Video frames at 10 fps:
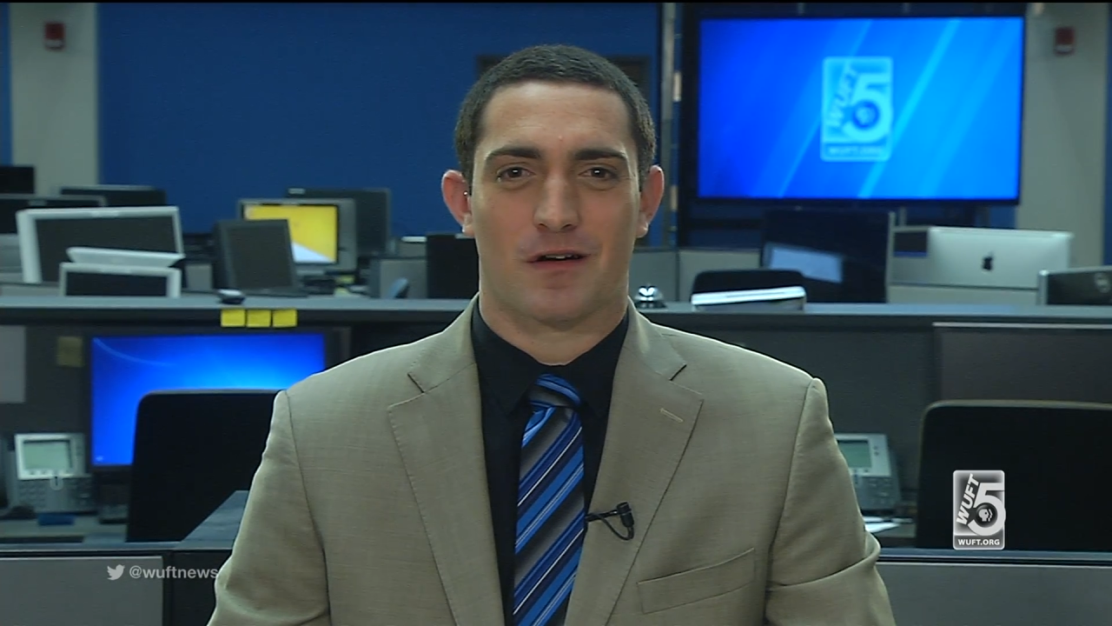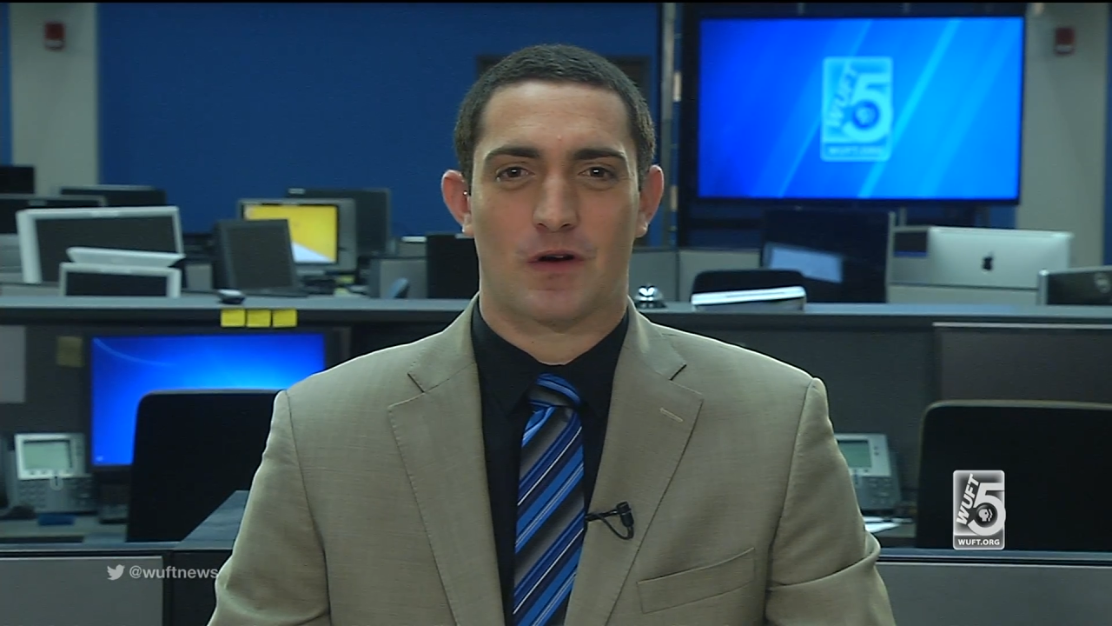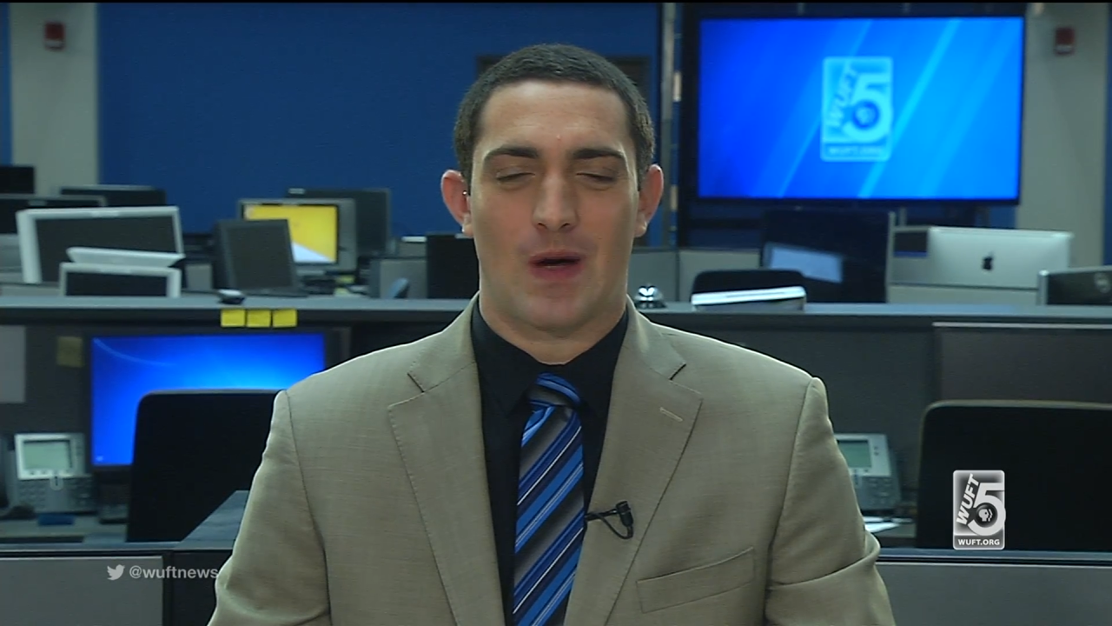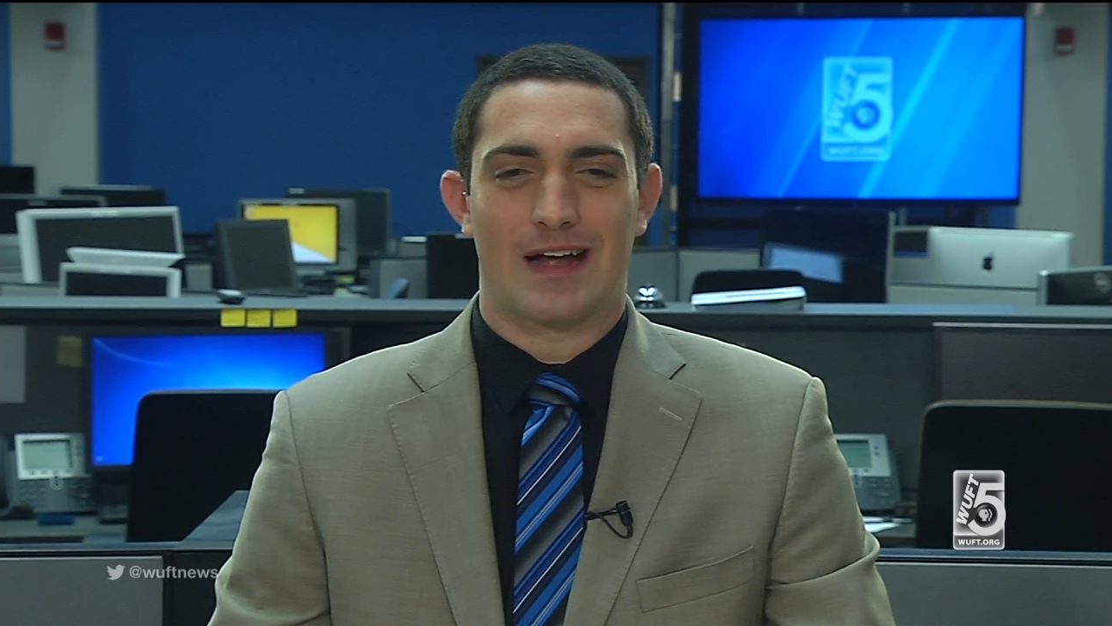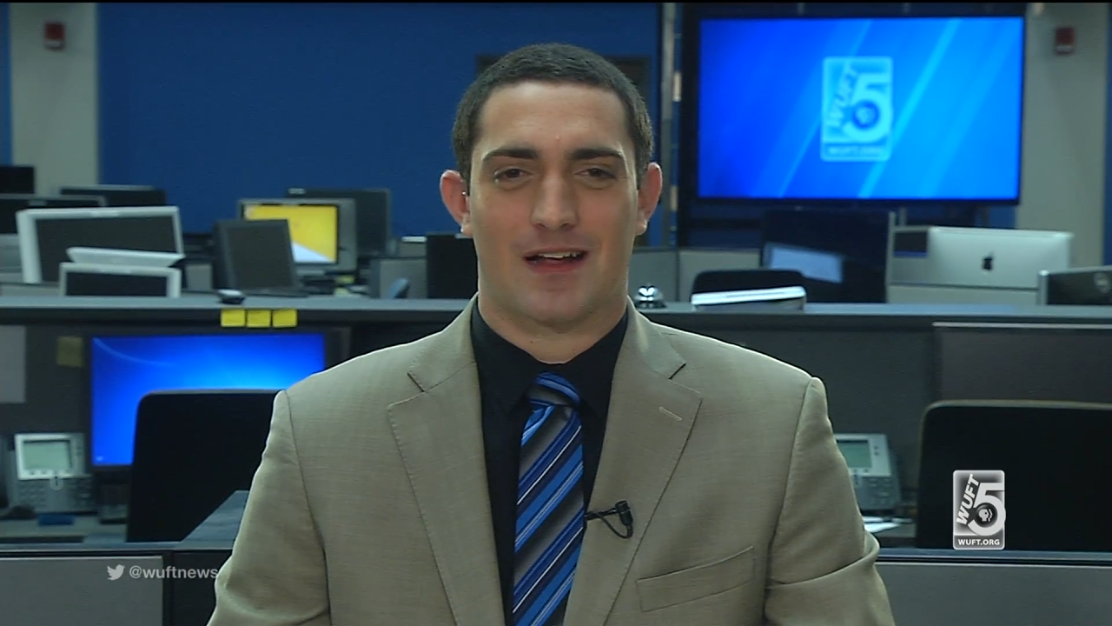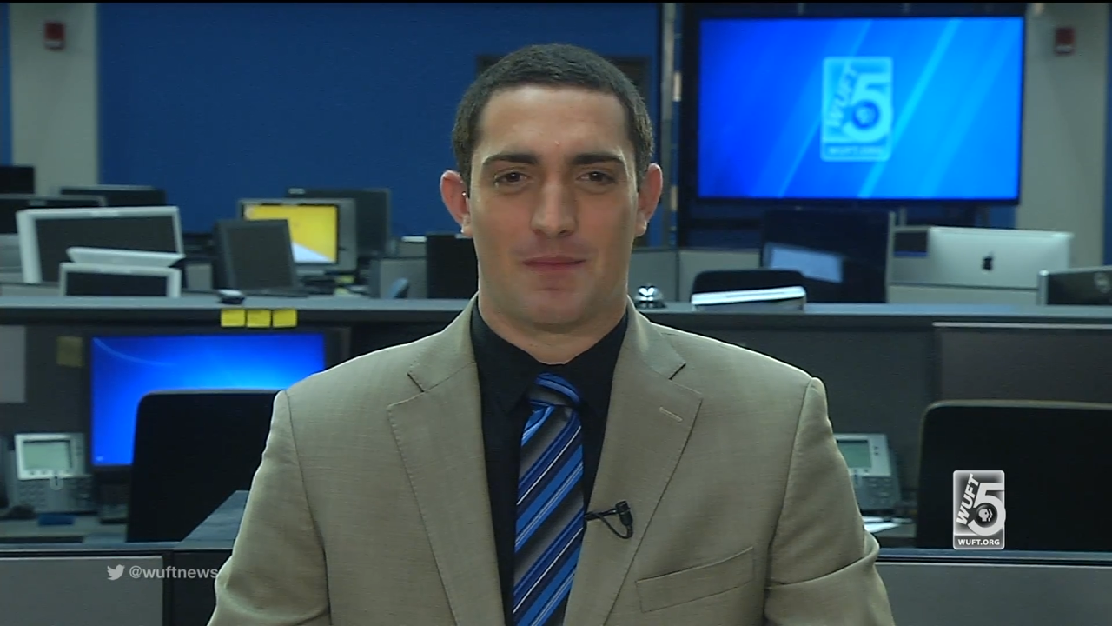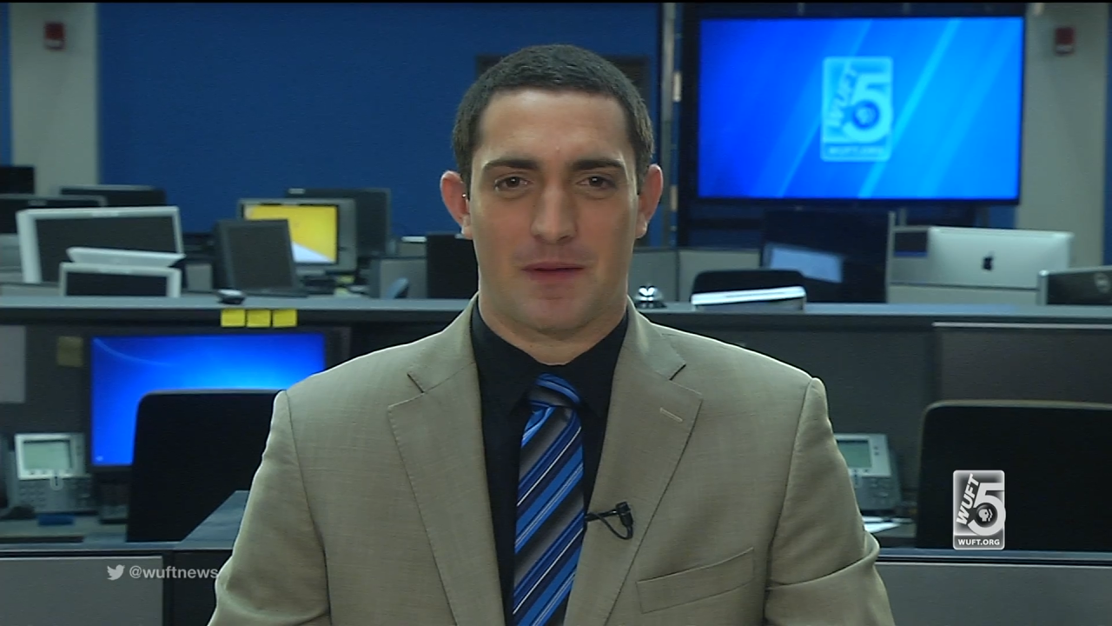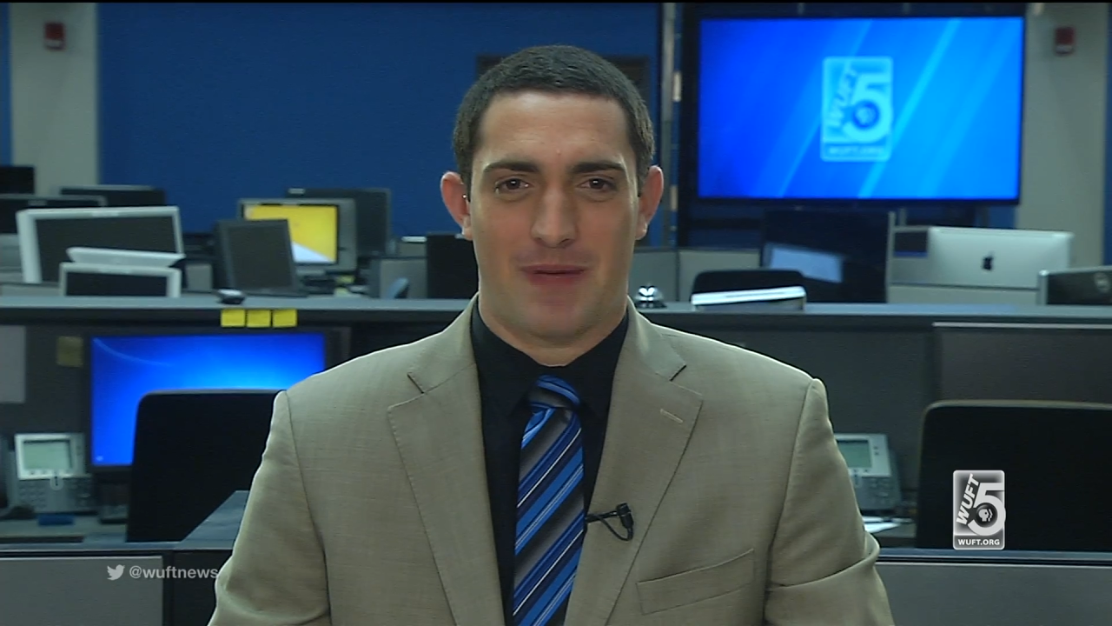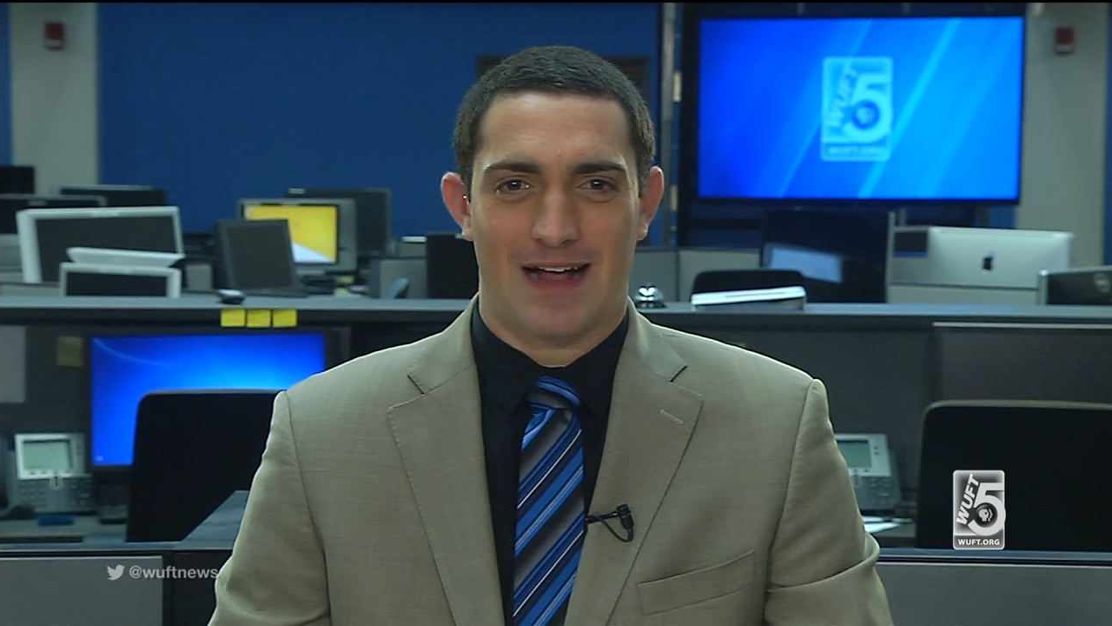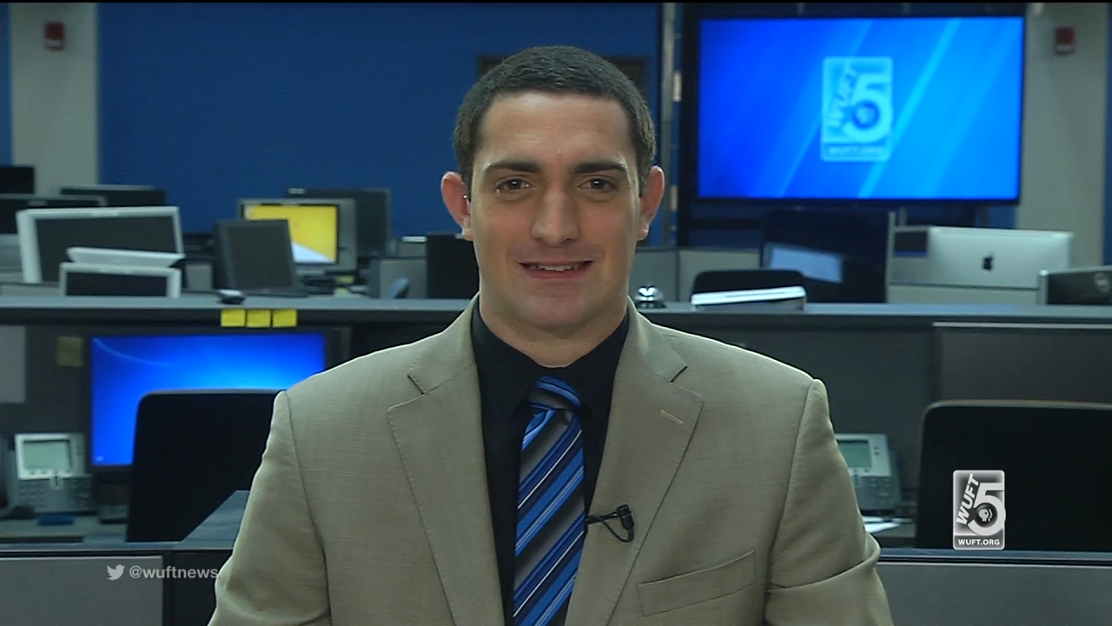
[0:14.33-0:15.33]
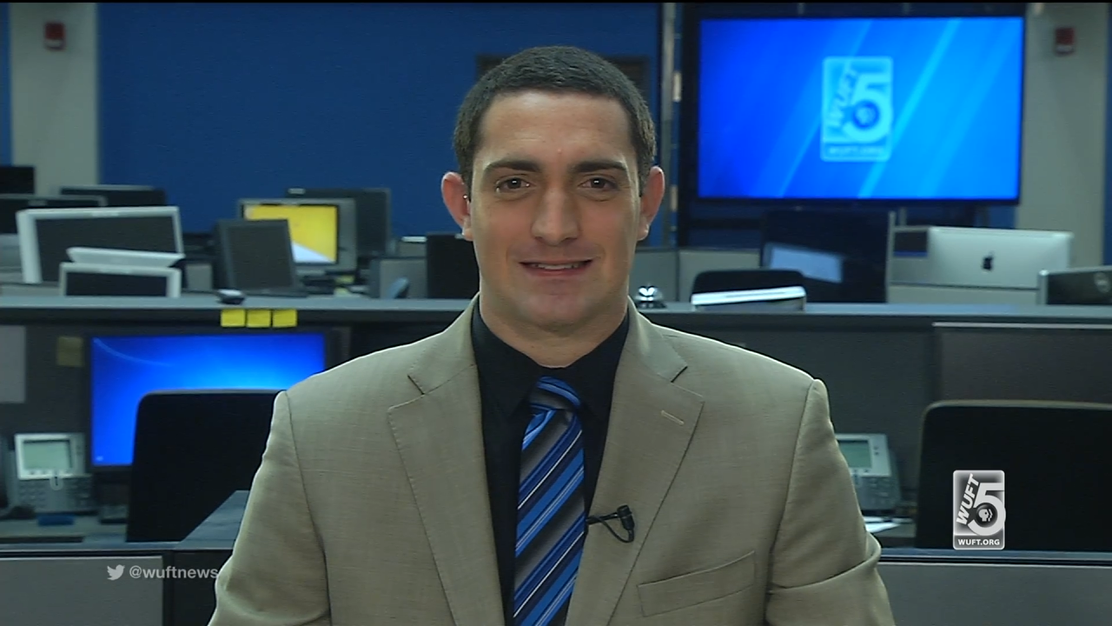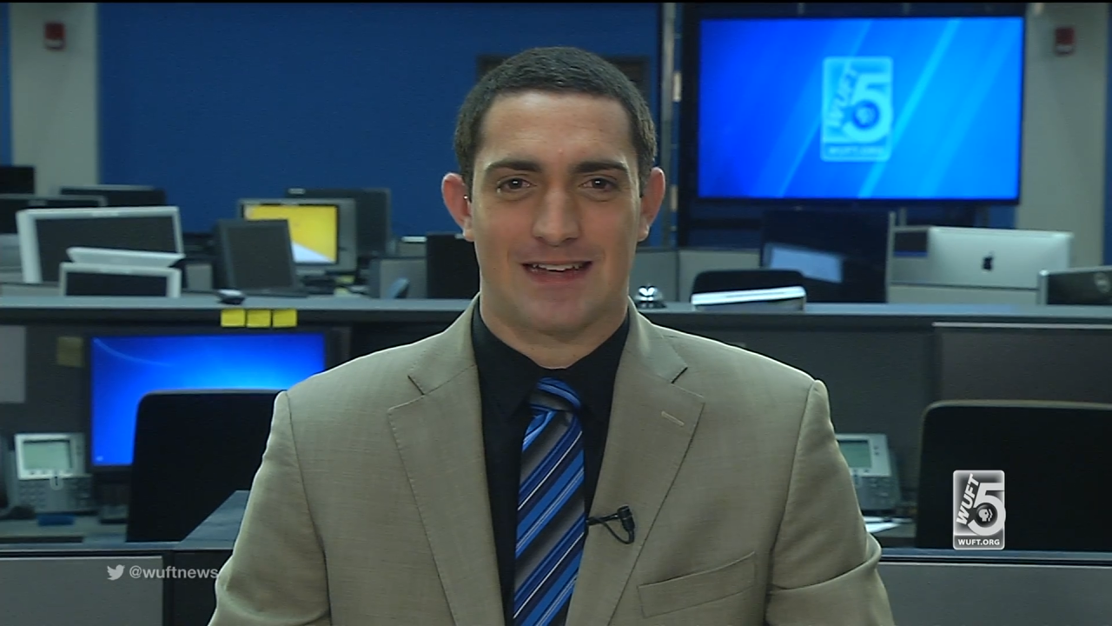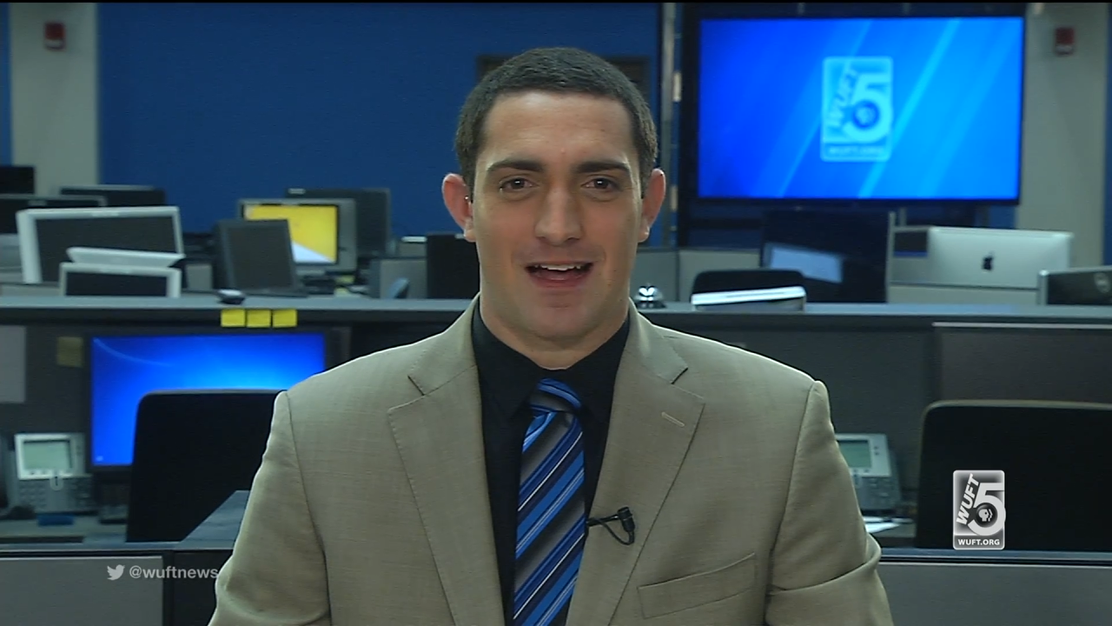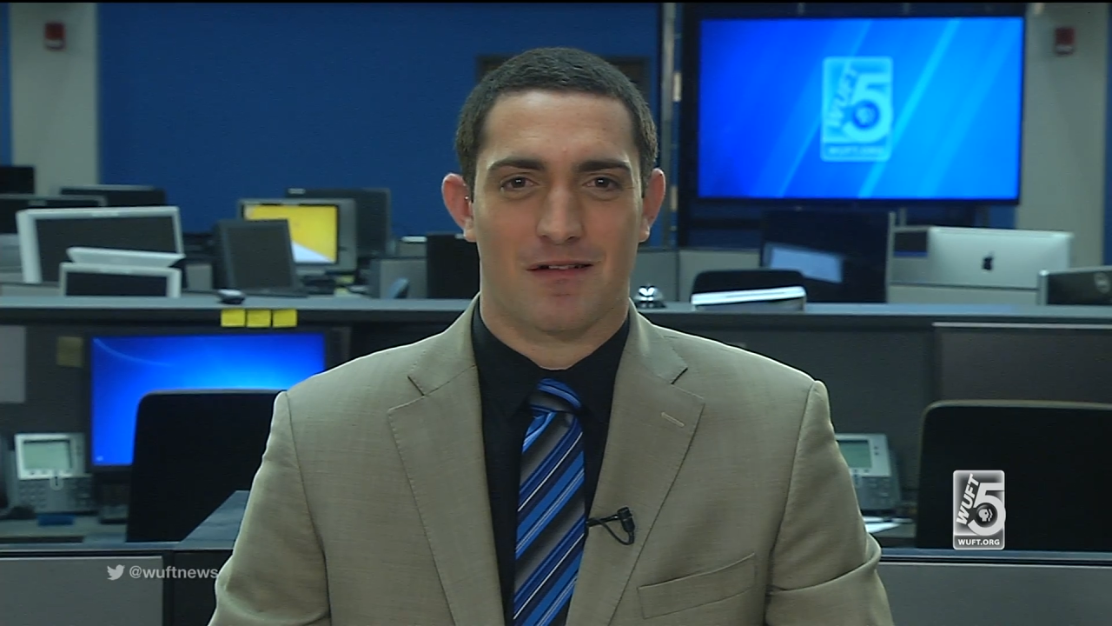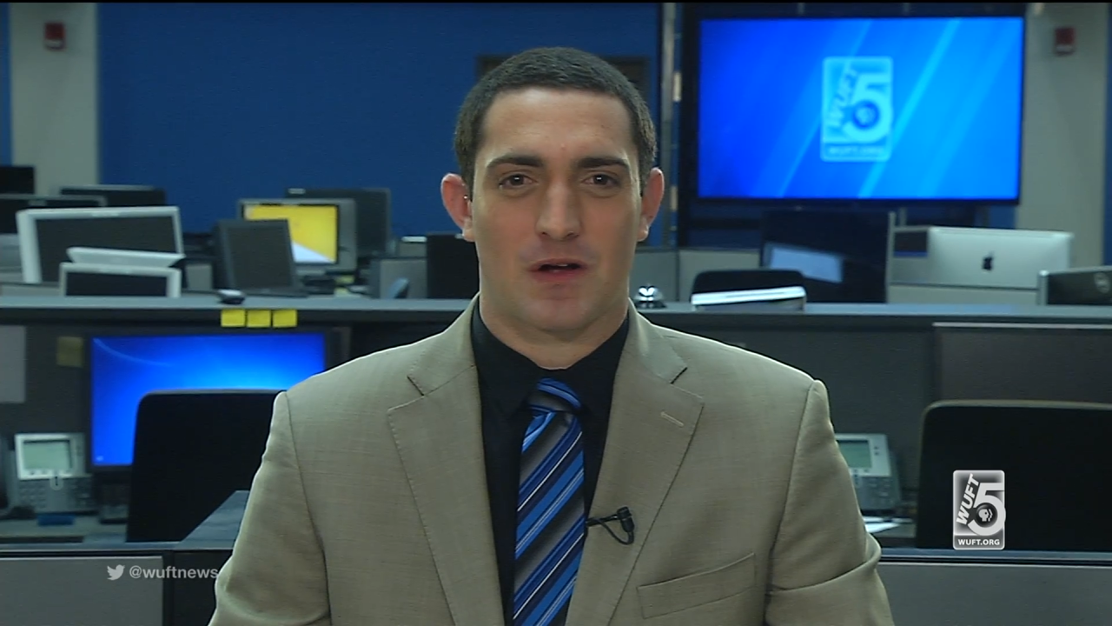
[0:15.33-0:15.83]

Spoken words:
great coming back to town,